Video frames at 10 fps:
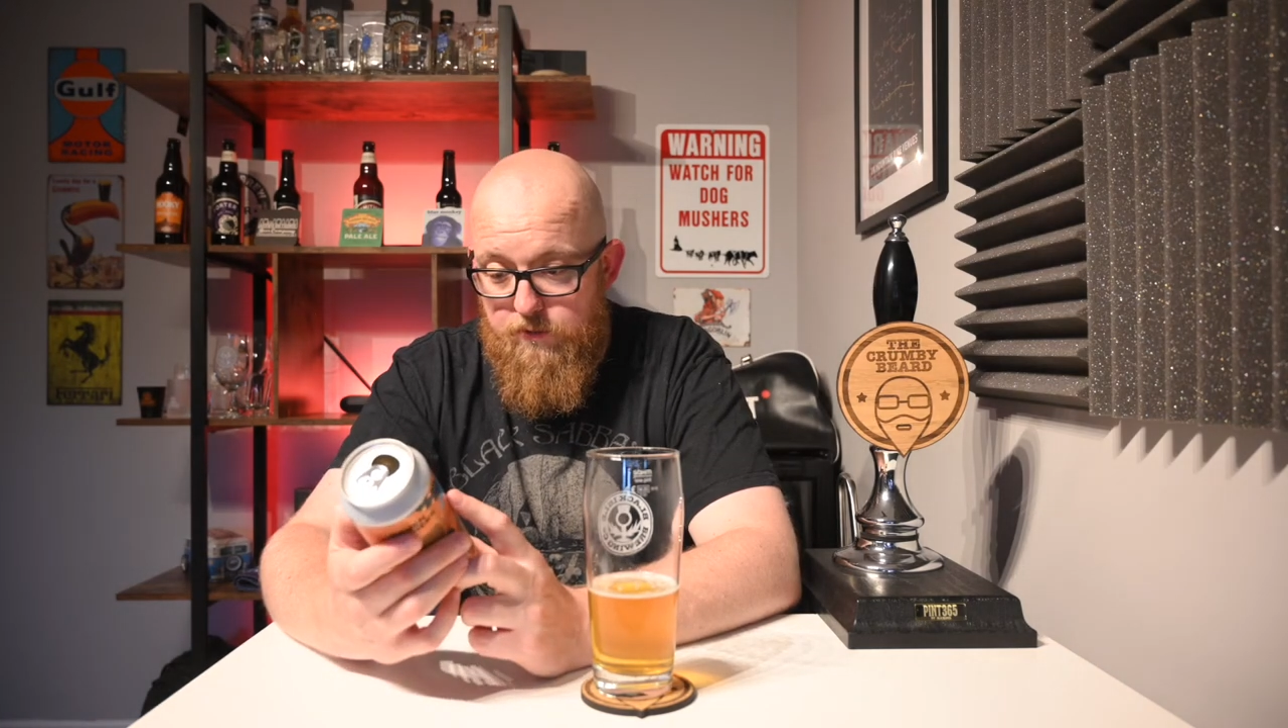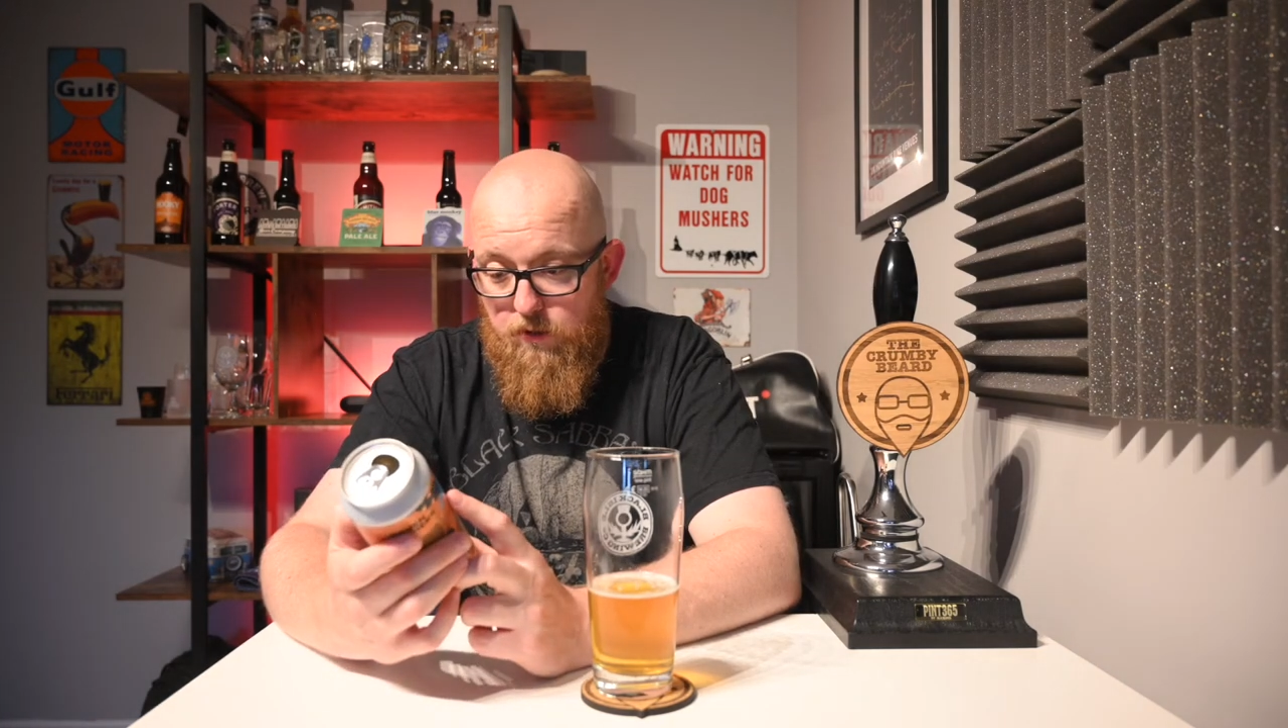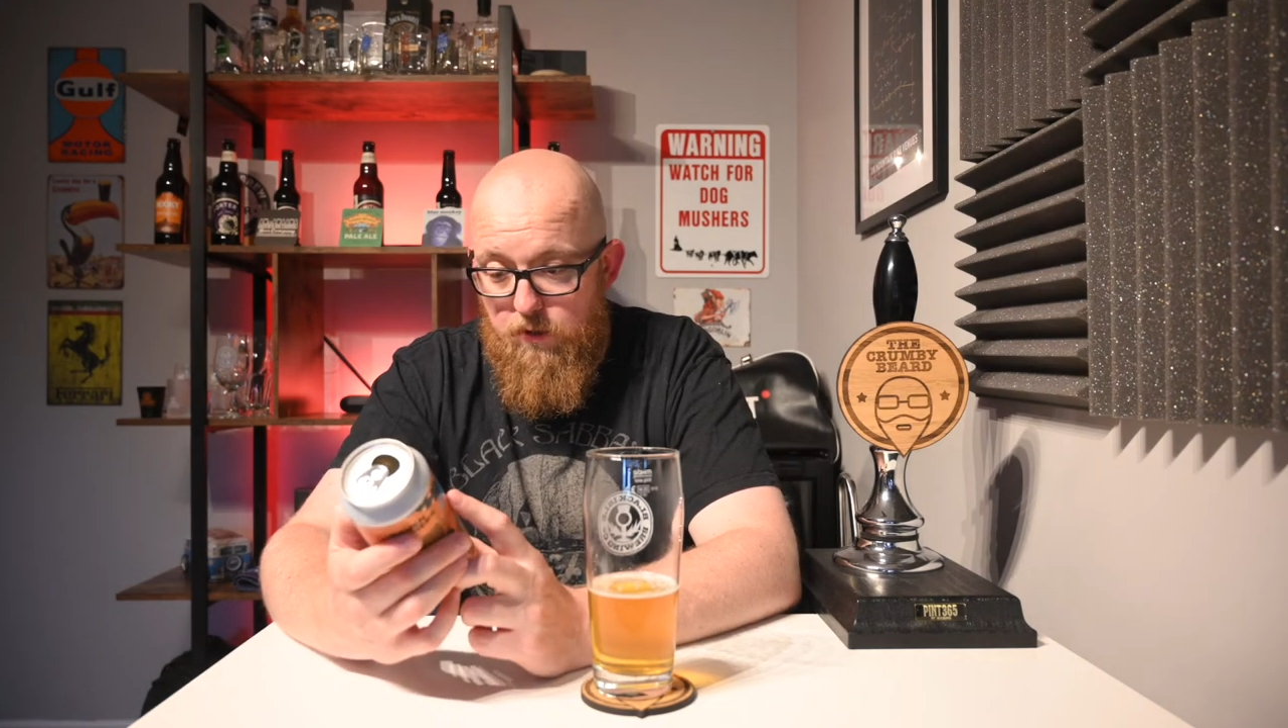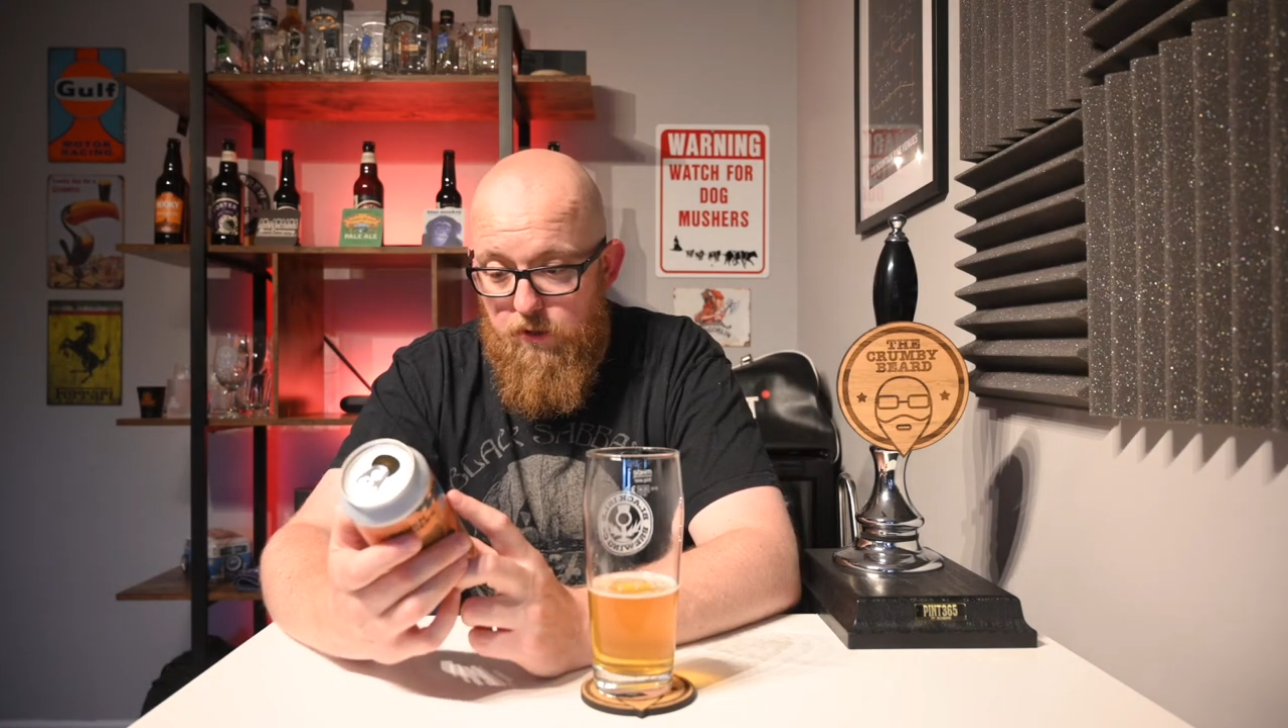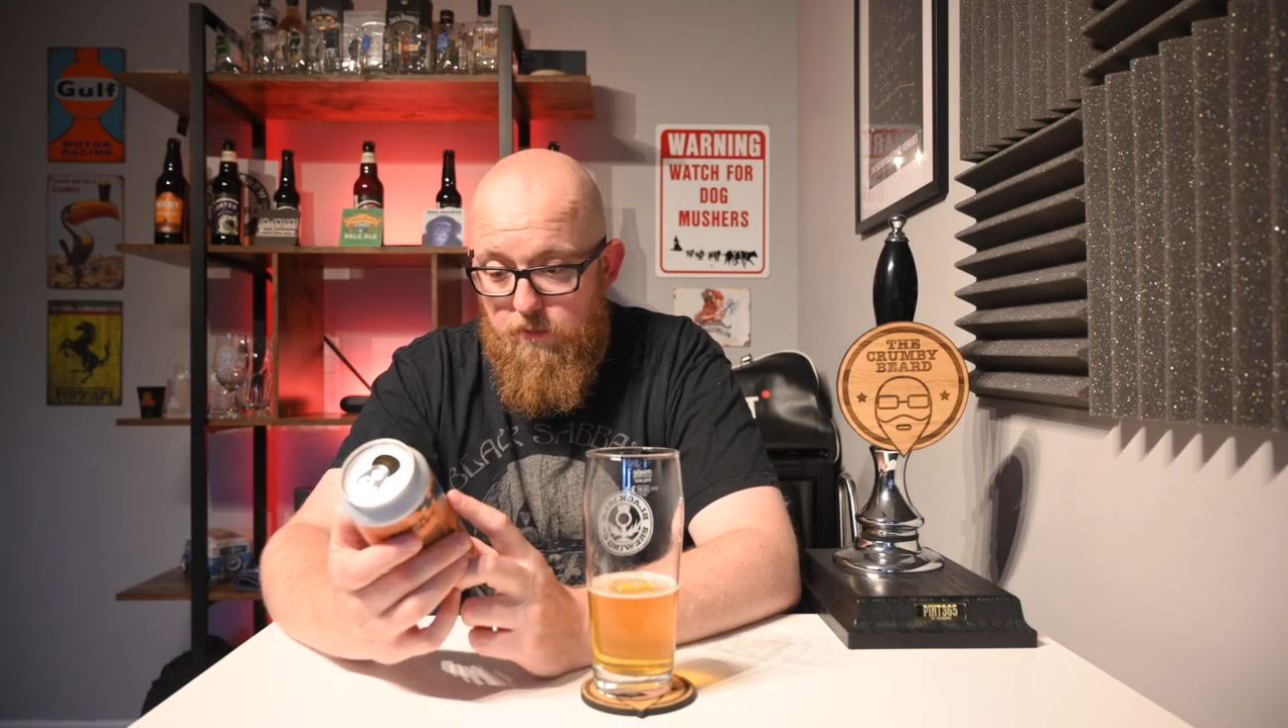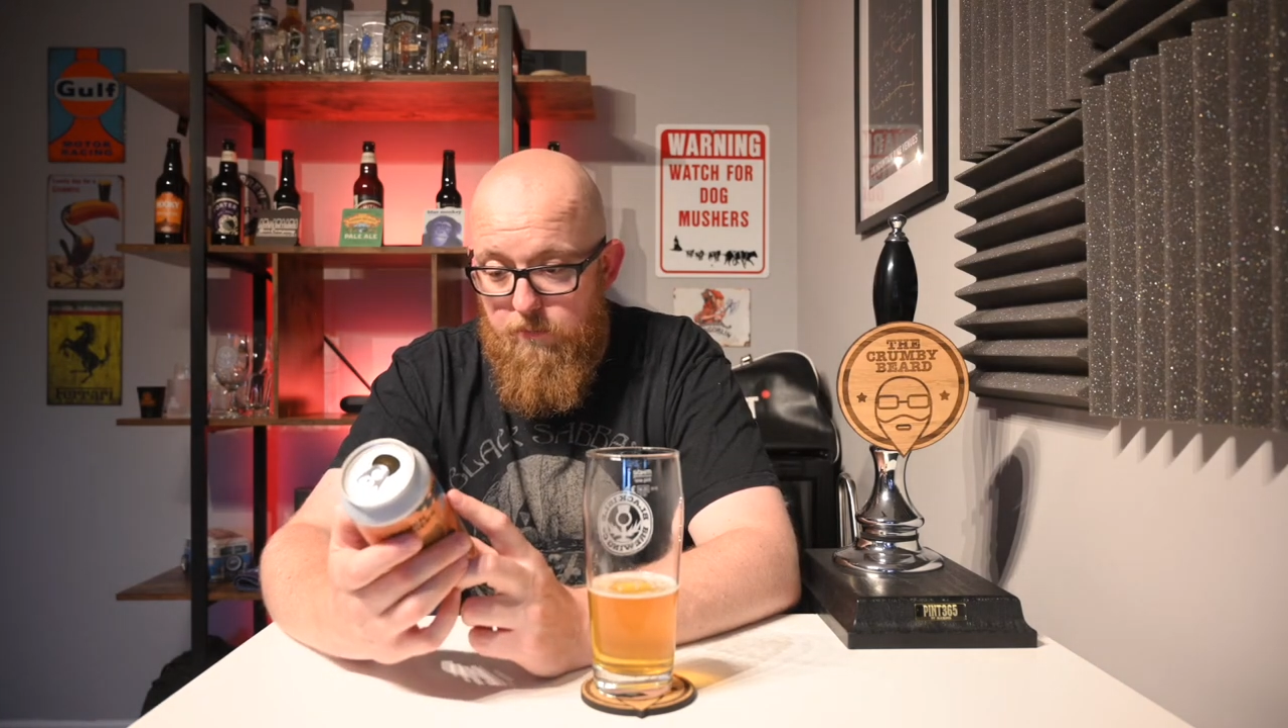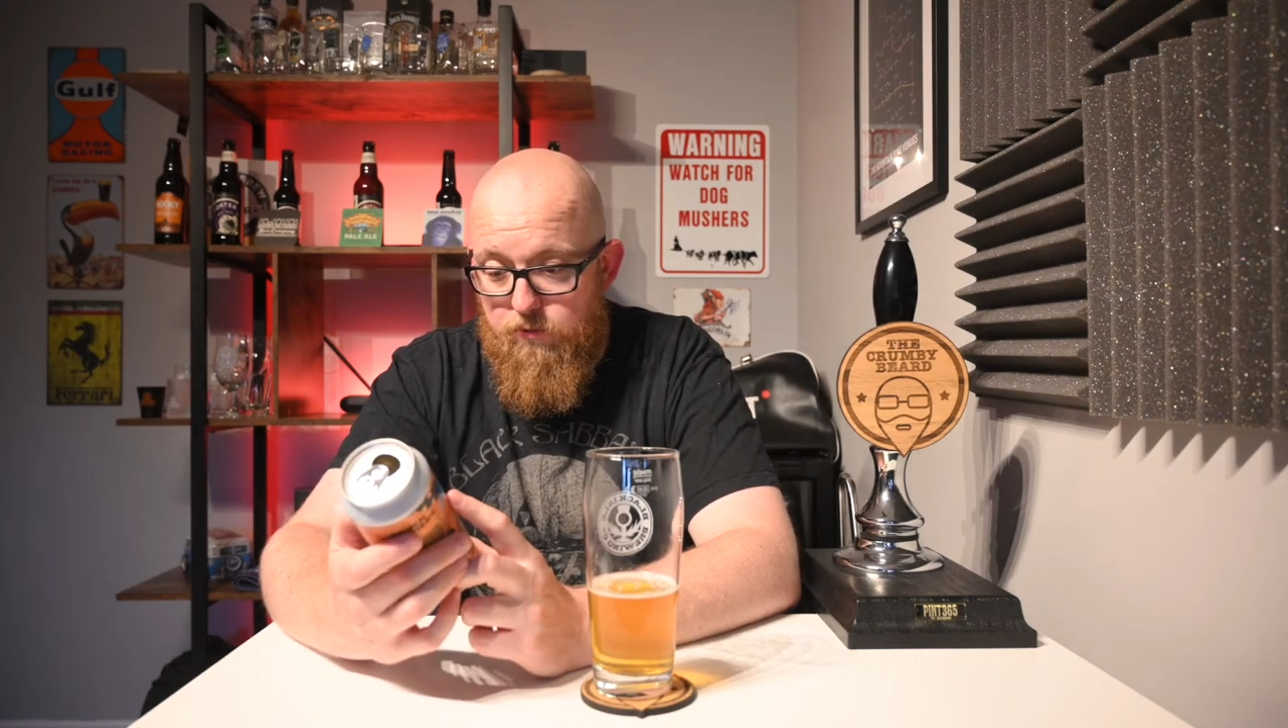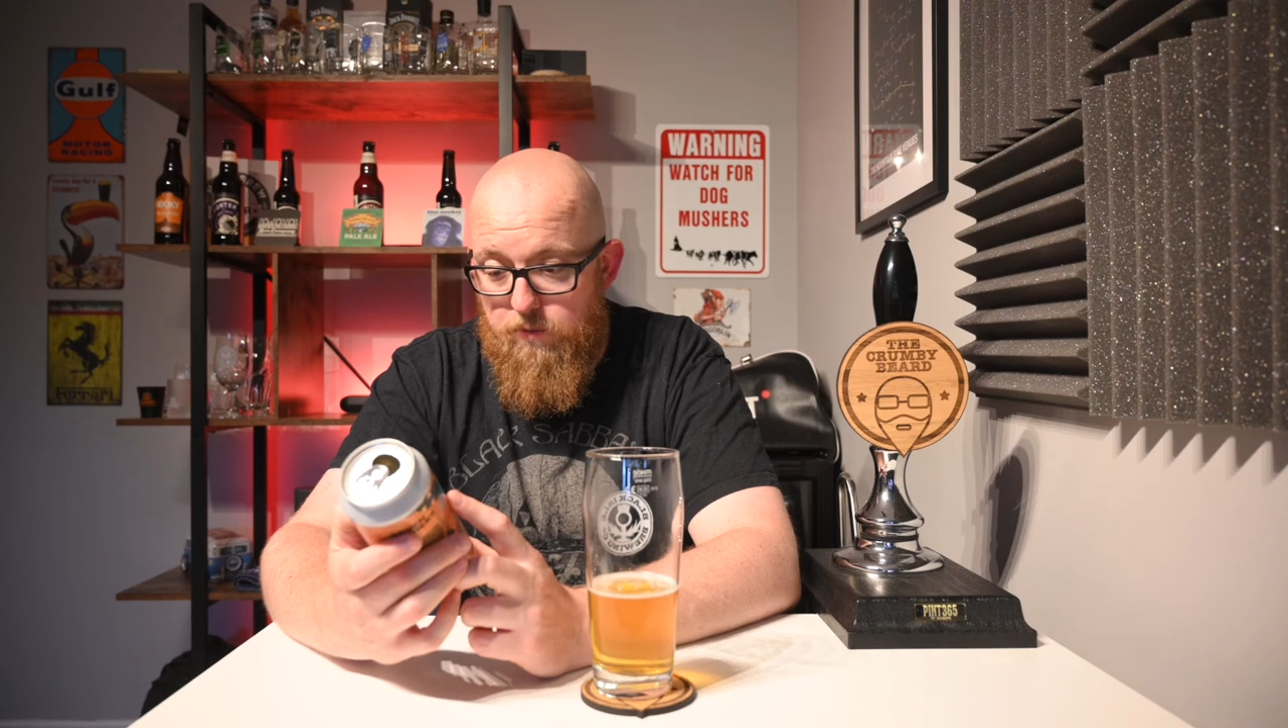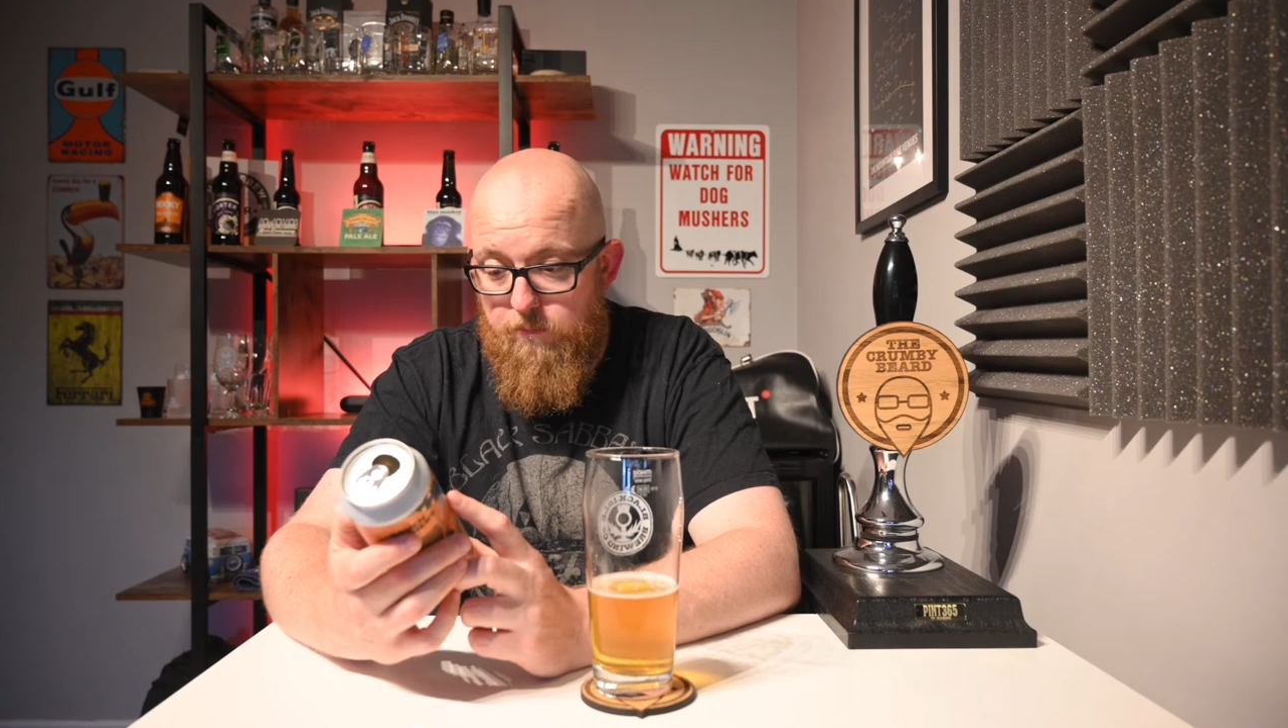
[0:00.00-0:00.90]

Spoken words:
are malted